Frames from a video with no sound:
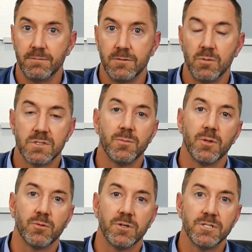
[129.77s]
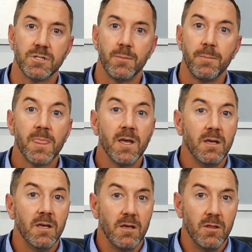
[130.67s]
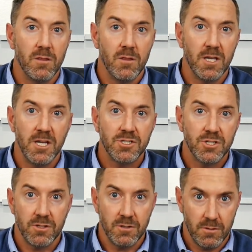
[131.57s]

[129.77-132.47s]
no one's going to be able to reach them. Each